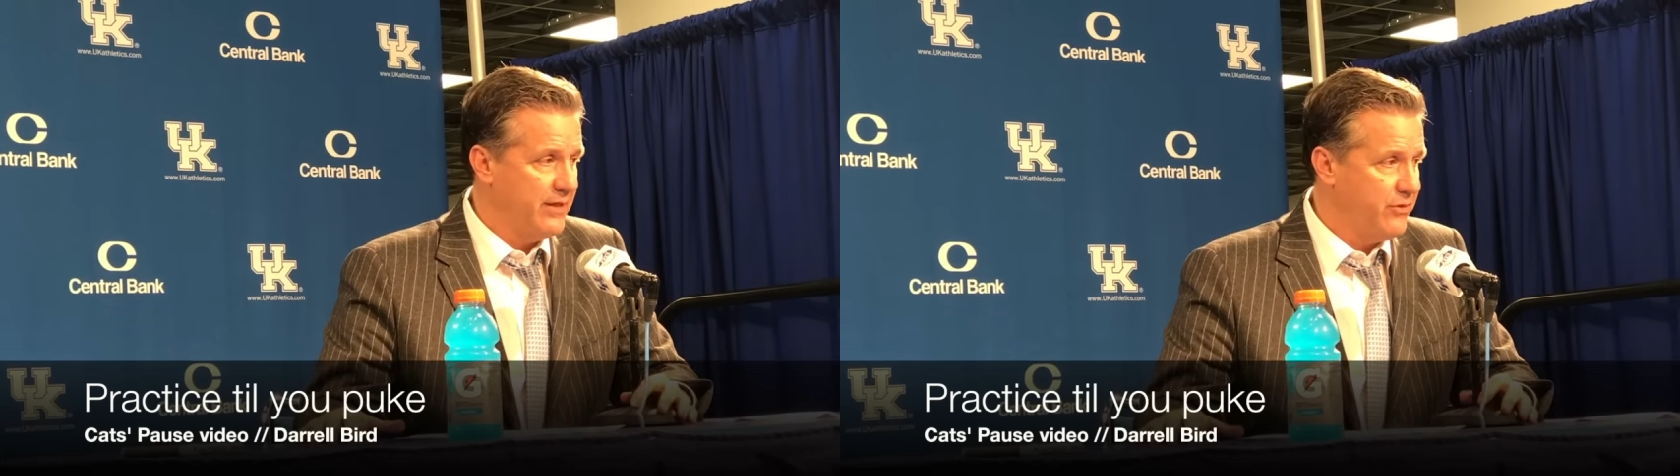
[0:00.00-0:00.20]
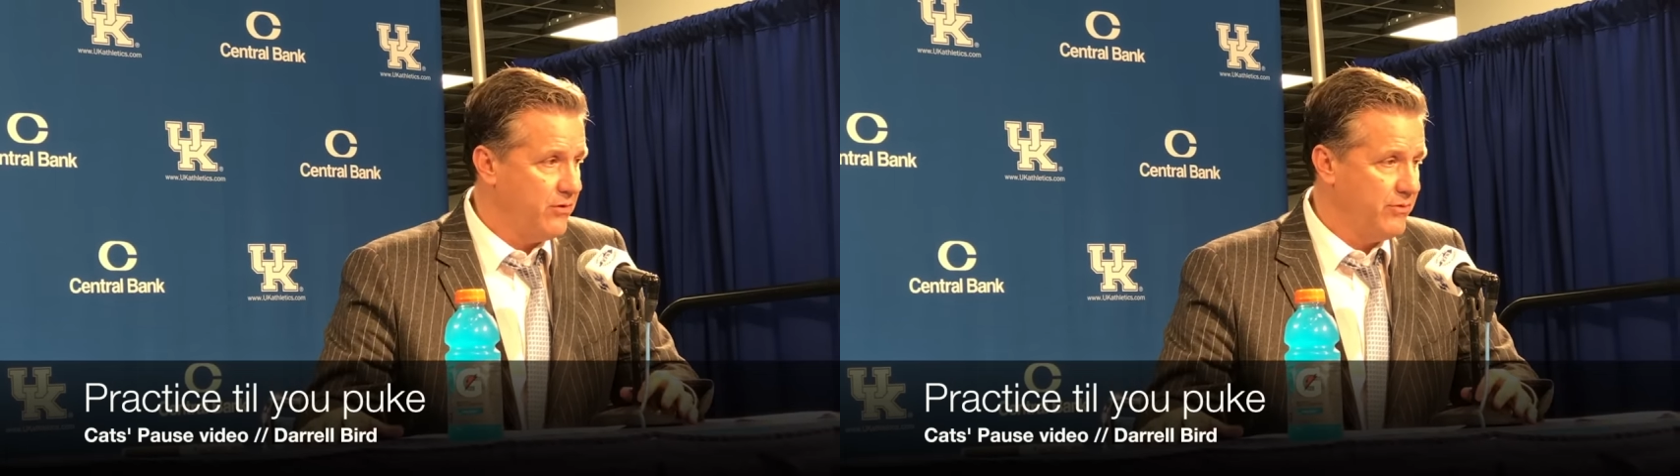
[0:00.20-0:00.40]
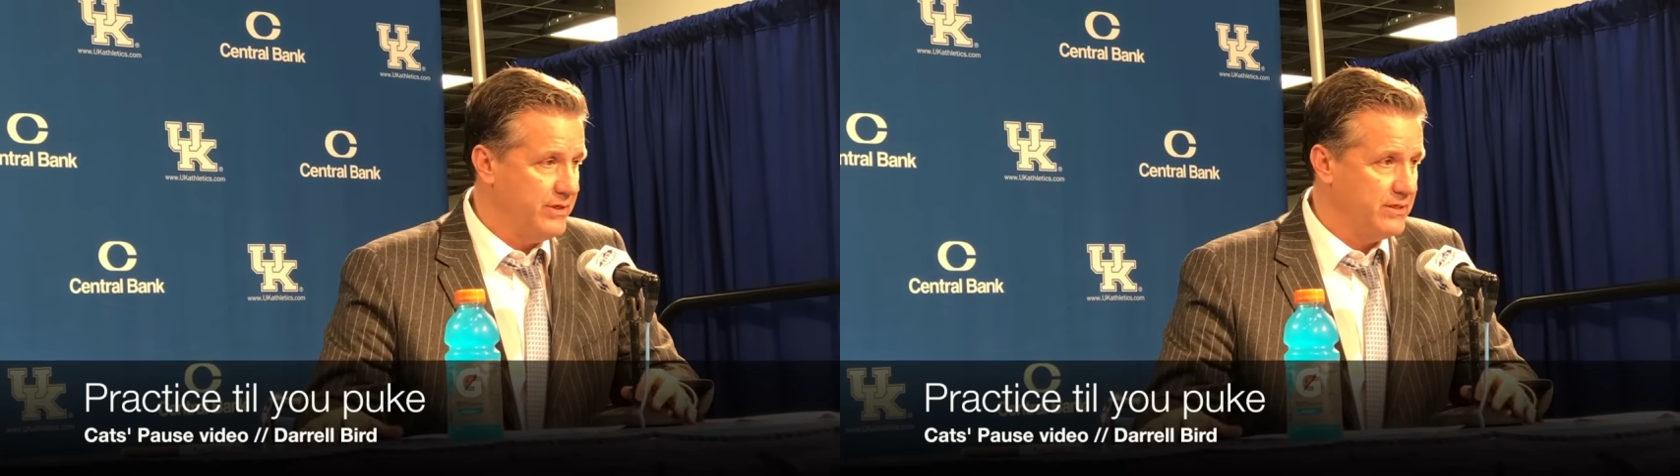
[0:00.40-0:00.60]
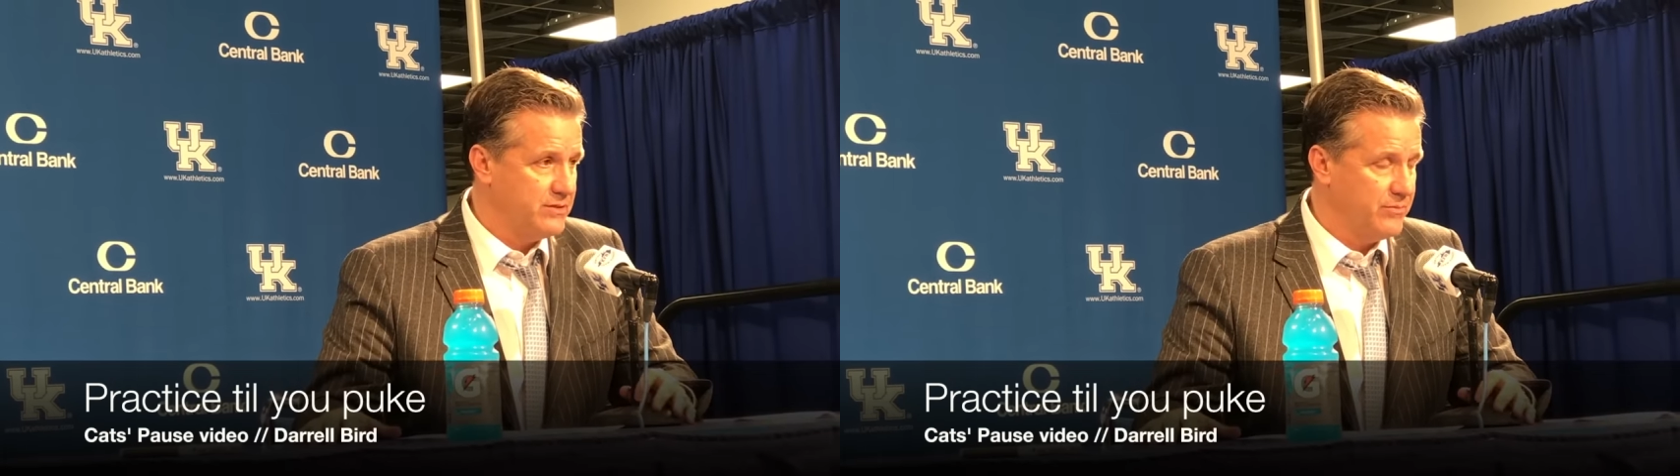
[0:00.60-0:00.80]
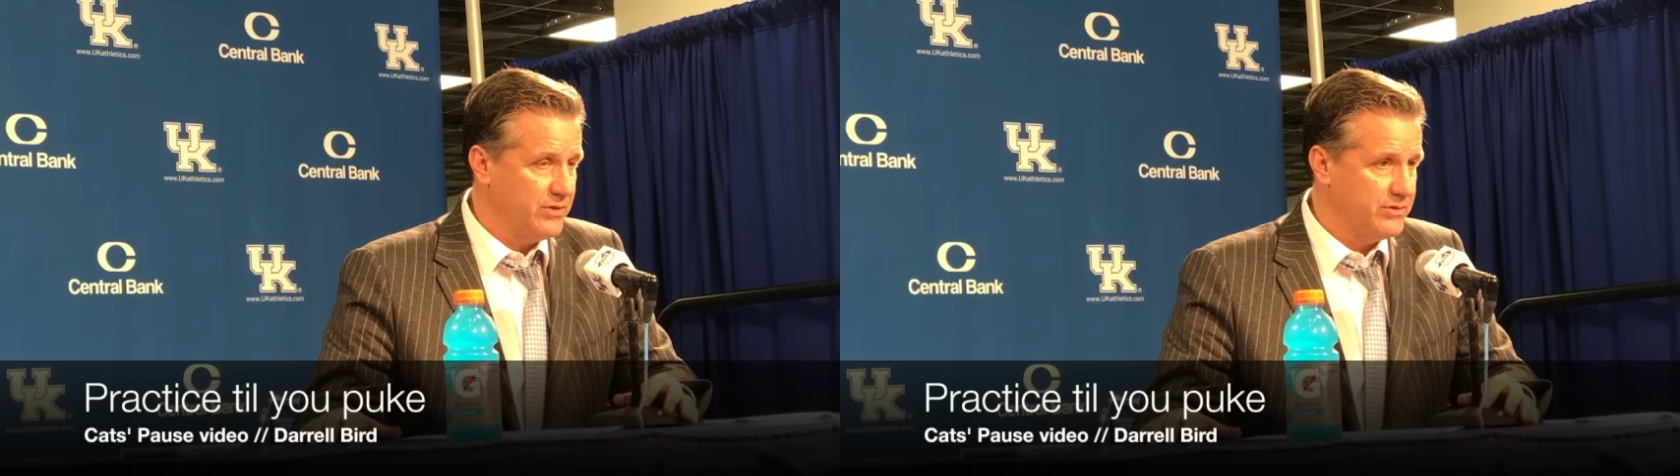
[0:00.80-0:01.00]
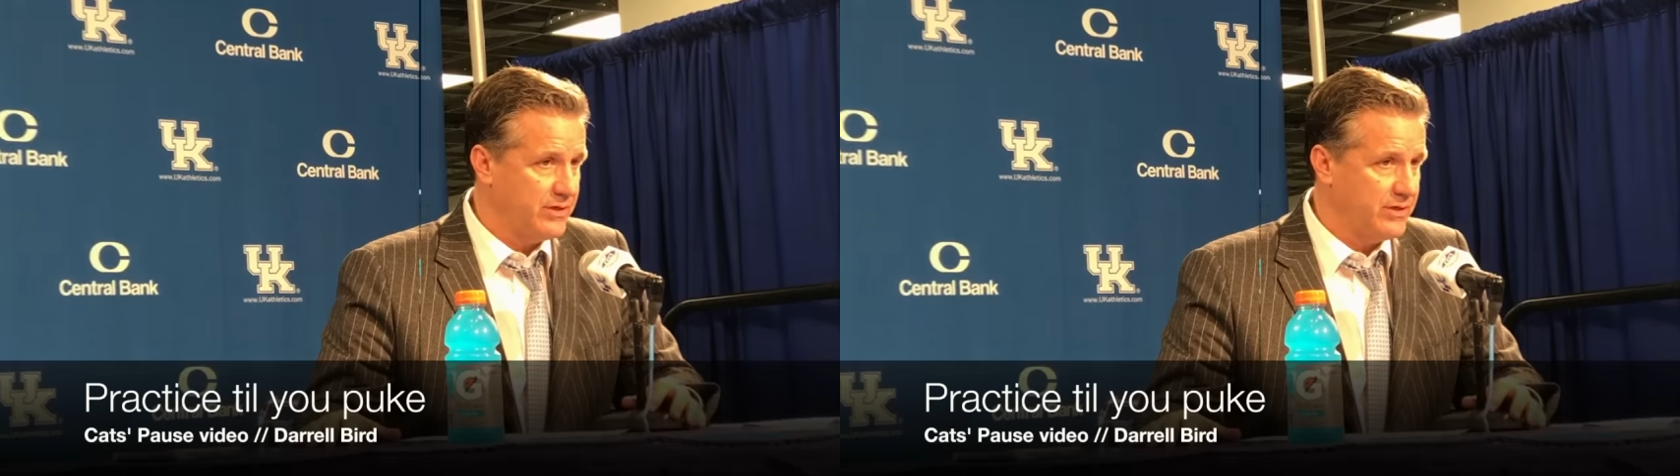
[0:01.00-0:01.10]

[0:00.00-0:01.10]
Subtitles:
I thought we did some good